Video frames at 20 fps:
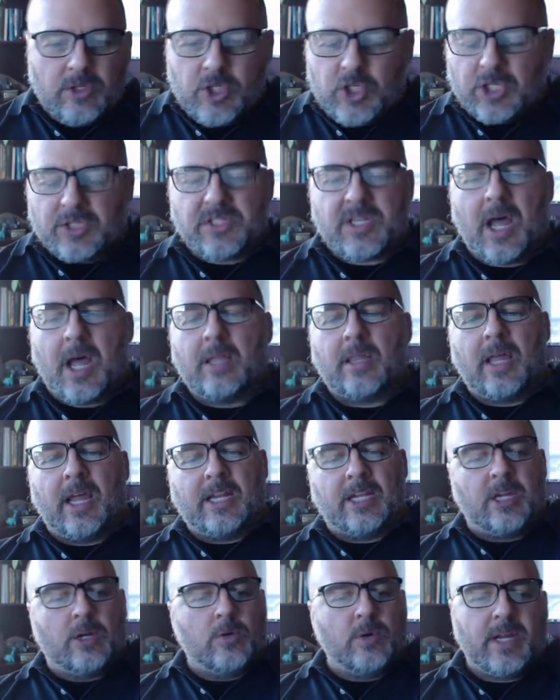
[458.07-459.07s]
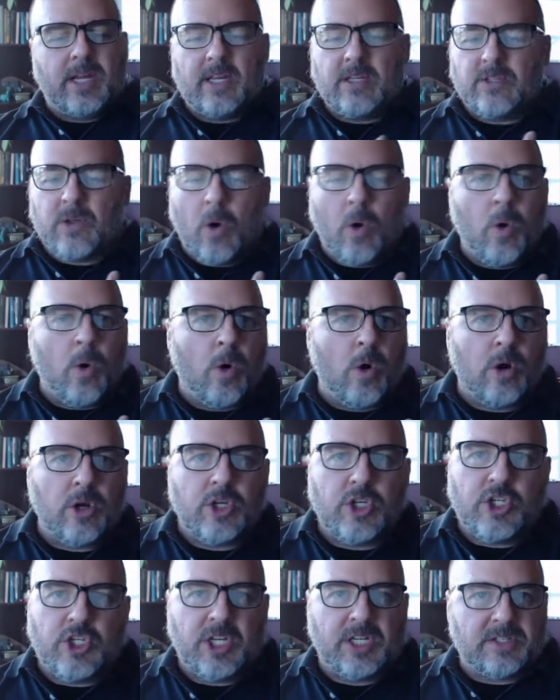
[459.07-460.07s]
just online degrees
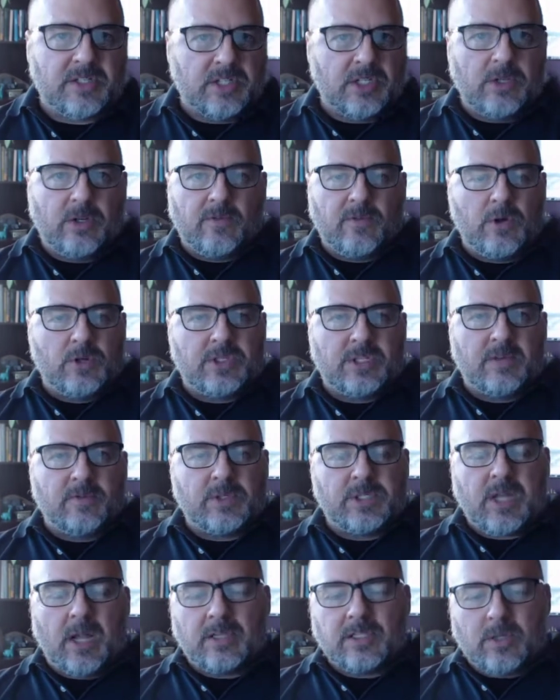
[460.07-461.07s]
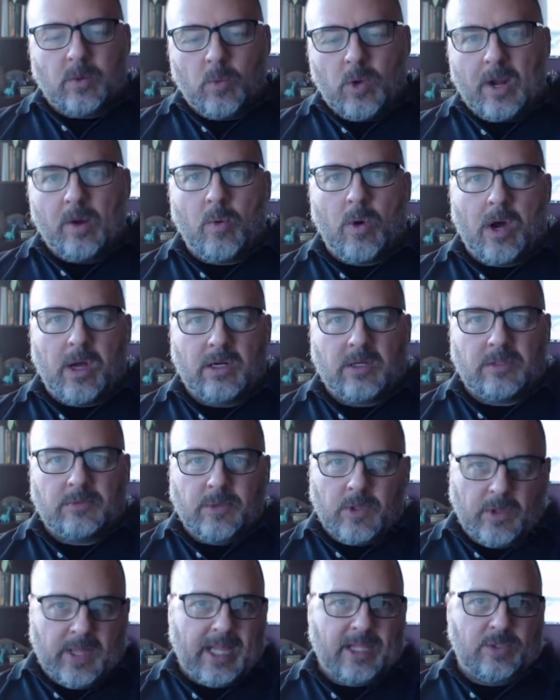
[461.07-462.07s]
or just the University of Wisconsin-Whitewater,
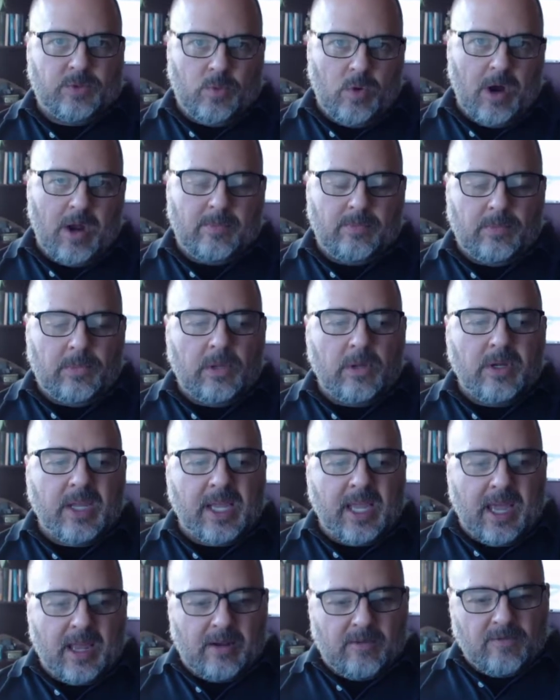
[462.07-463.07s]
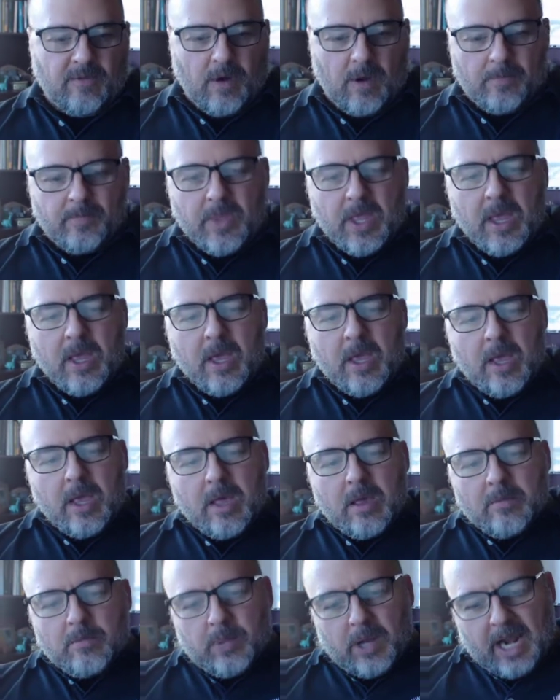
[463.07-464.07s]
though that's where I'm looking at it from.
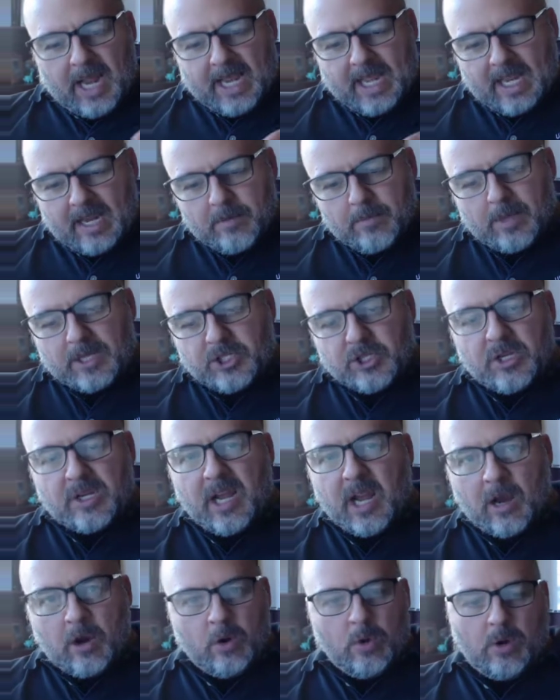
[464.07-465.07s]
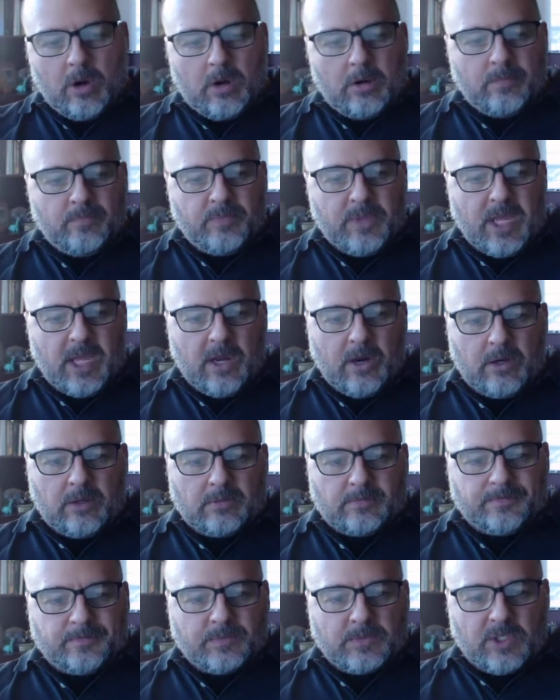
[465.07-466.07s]
But I get it much narrower here,
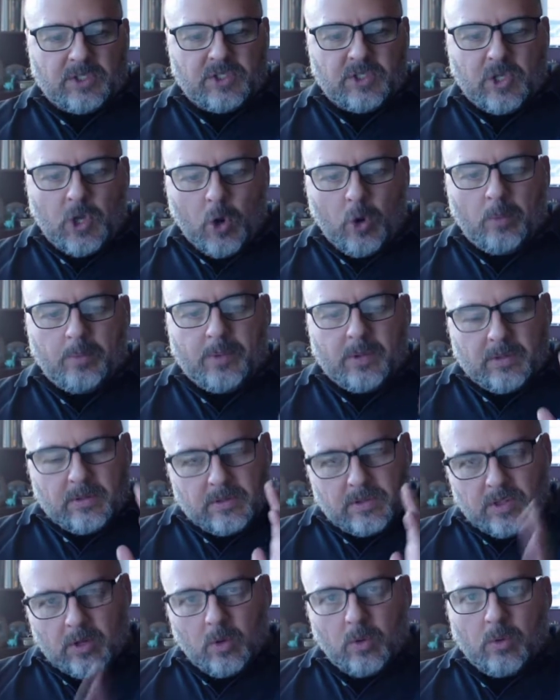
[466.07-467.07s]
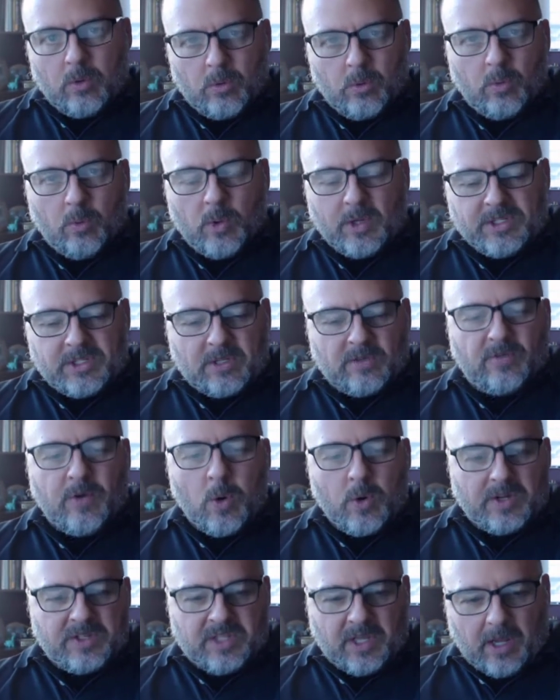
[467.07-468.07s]
the scope. So what's it
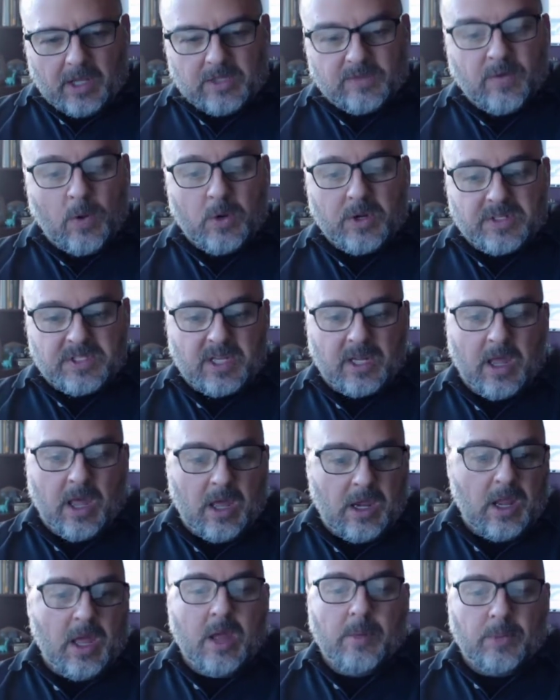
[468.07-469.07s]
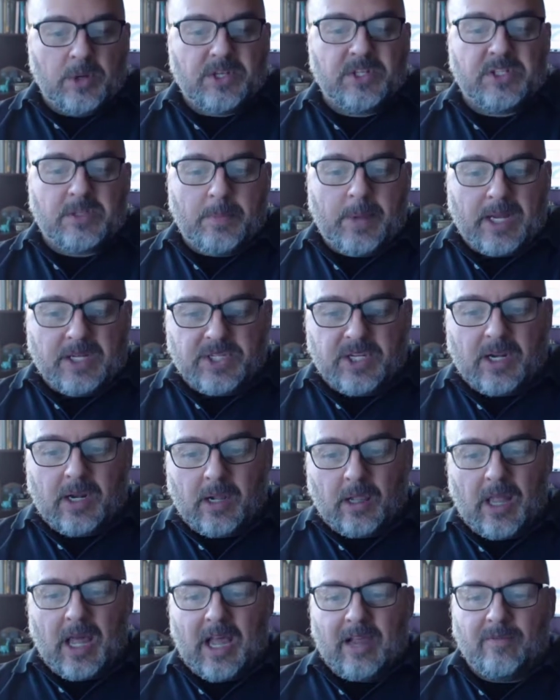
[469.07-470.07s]
focusing on? It's focusing on participation in
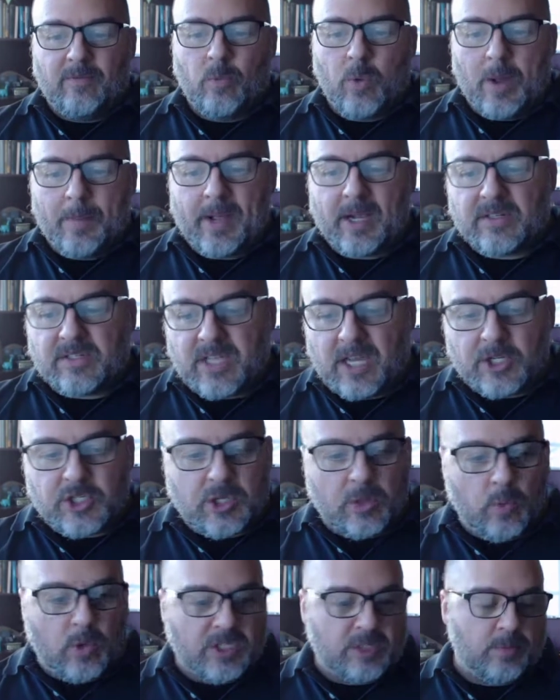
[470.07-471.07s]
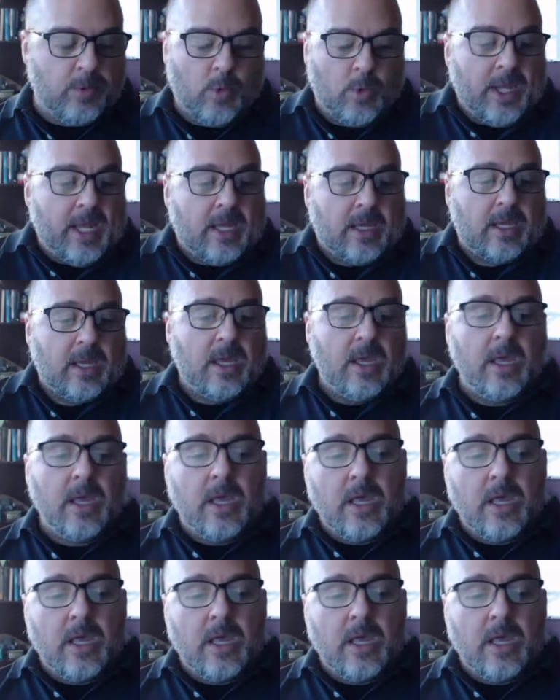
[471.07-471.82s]
a live WebEx session once per week.